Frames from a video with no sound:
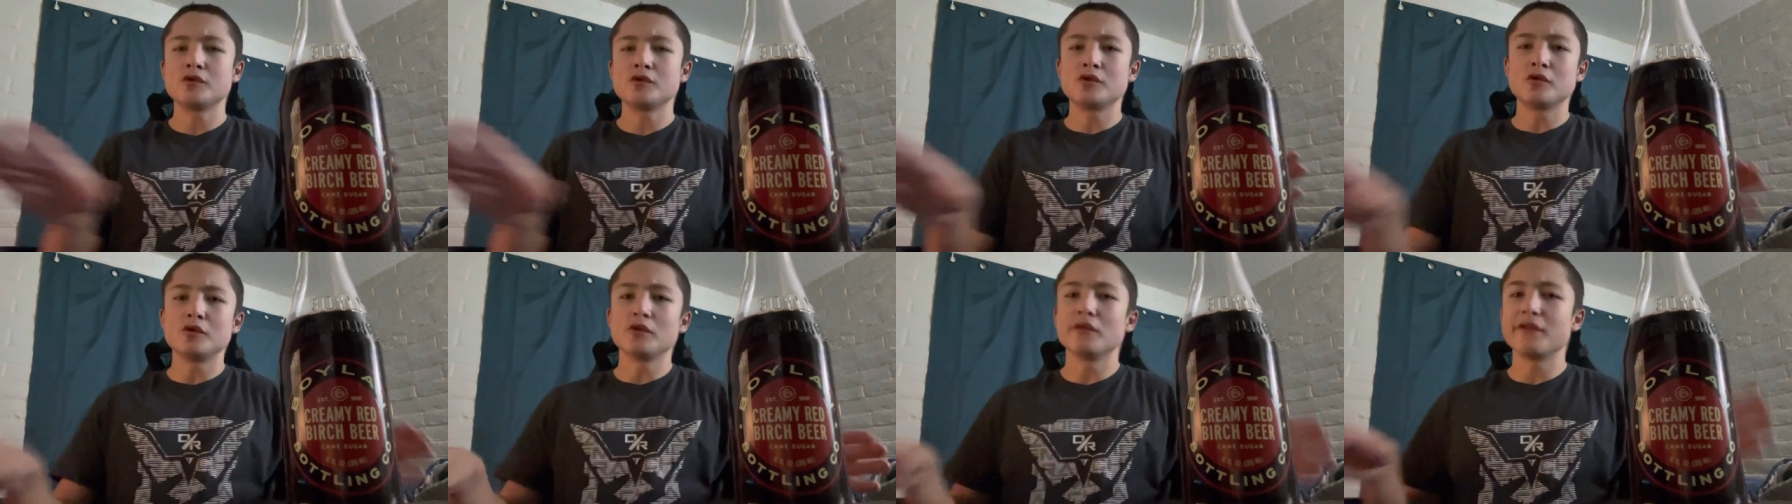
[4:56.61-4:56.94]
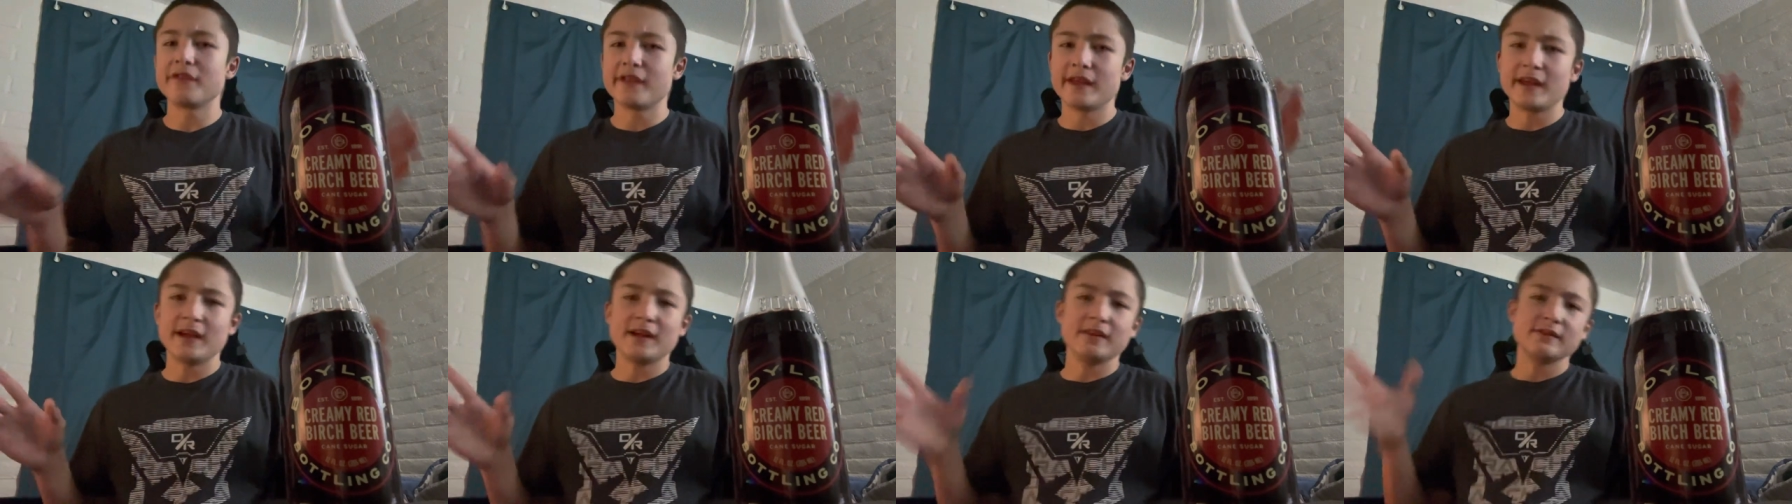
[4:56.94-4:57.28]
cool
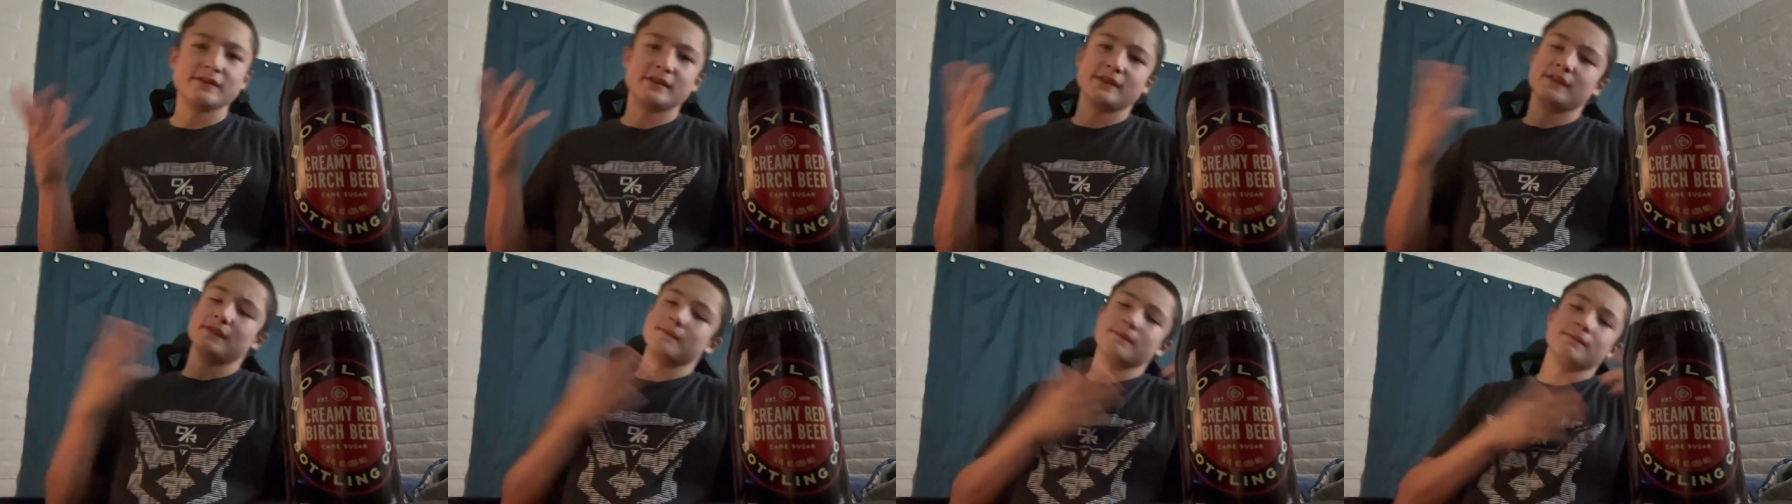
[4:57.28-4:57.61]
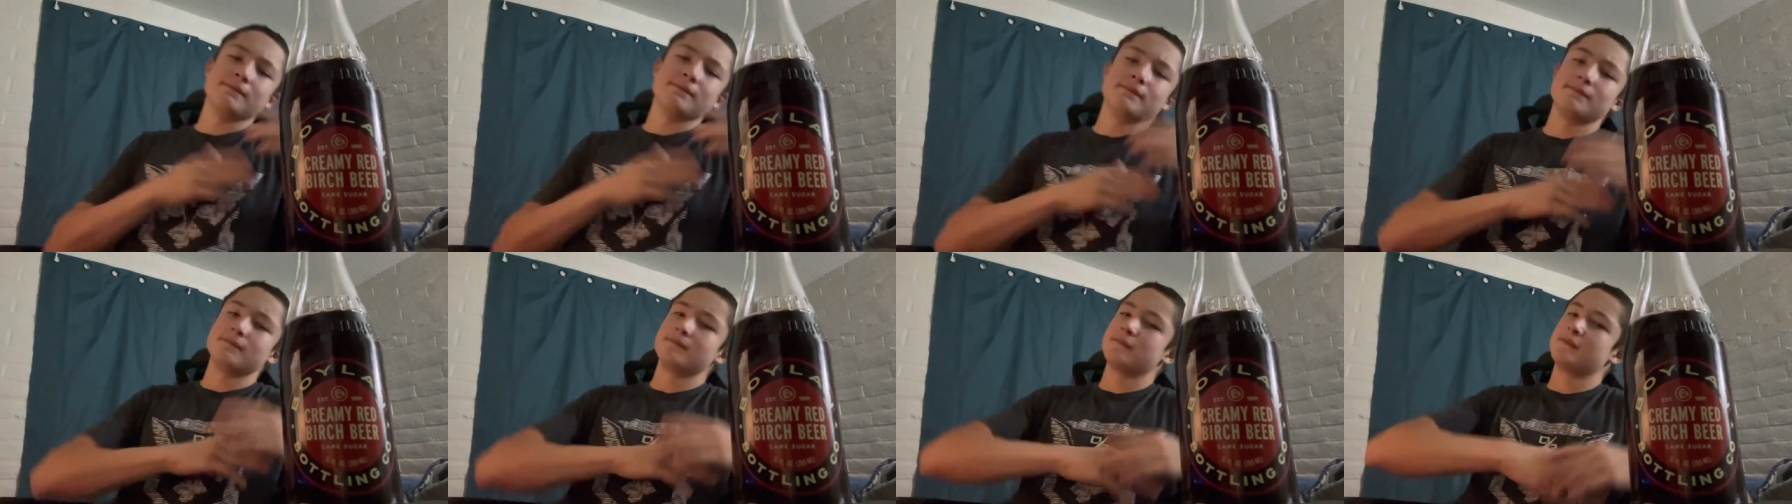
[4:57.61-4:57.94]
things and
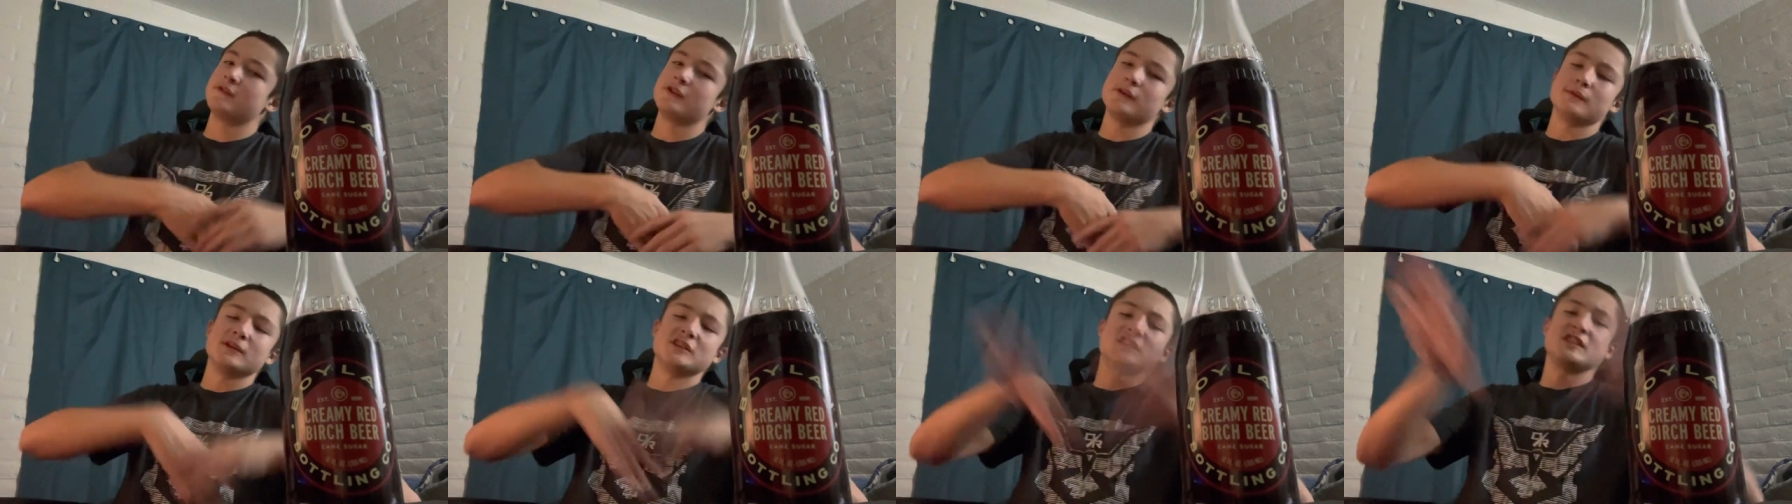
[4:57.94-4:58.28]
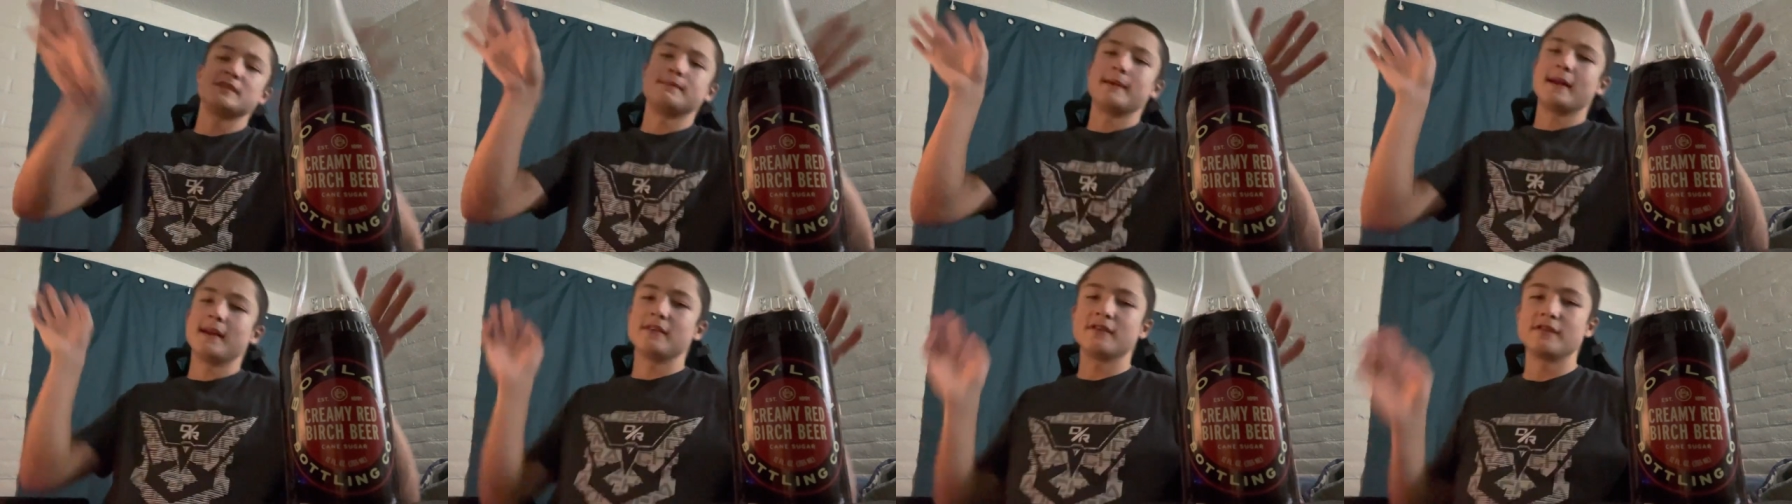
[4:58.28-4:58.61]
so much
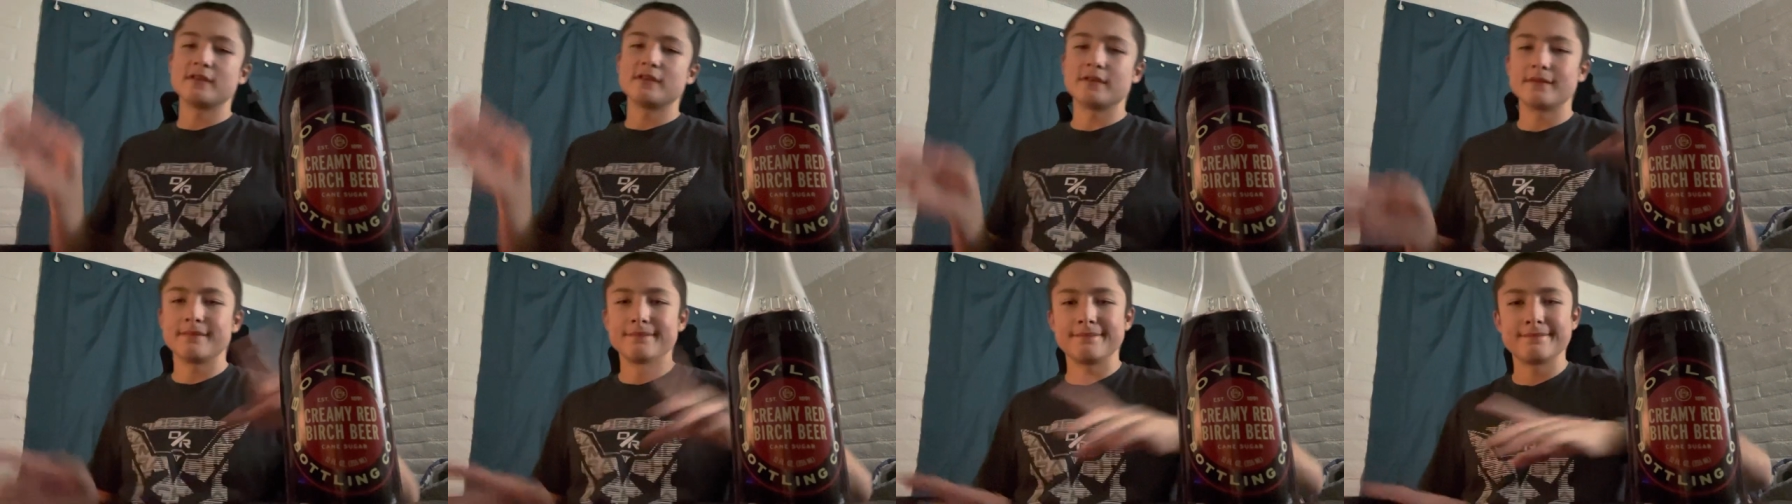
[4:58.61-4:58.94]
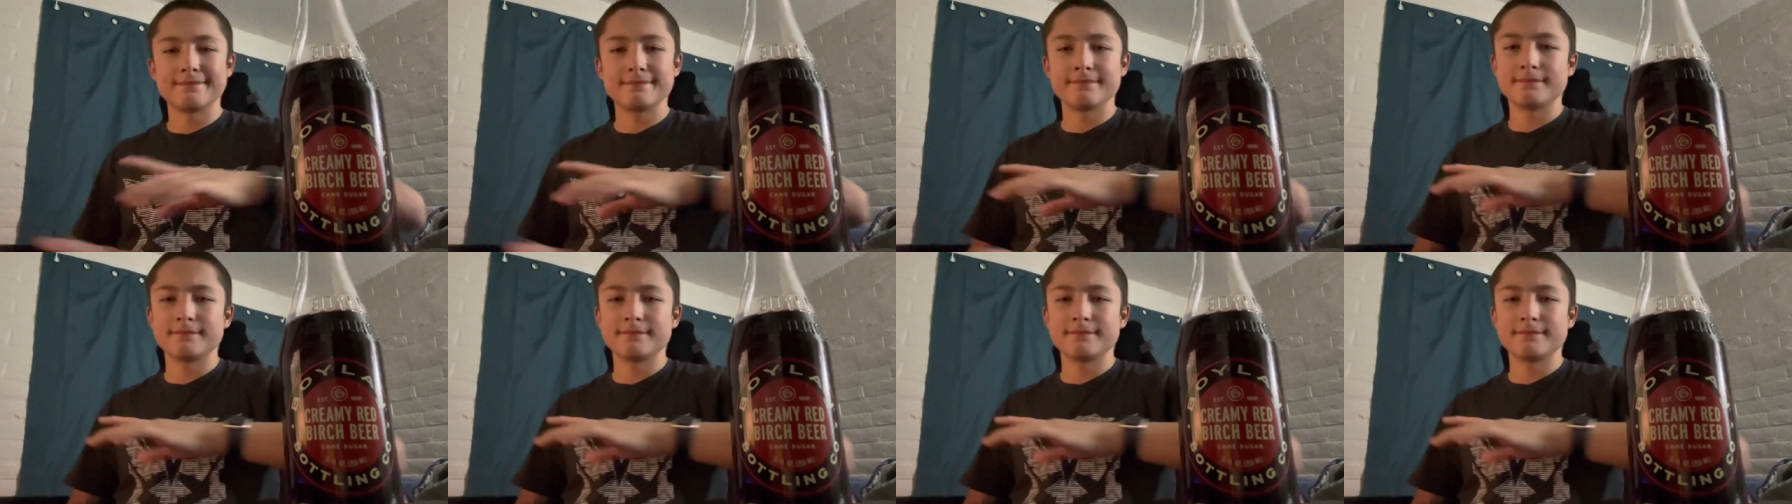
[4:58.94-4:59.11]
space and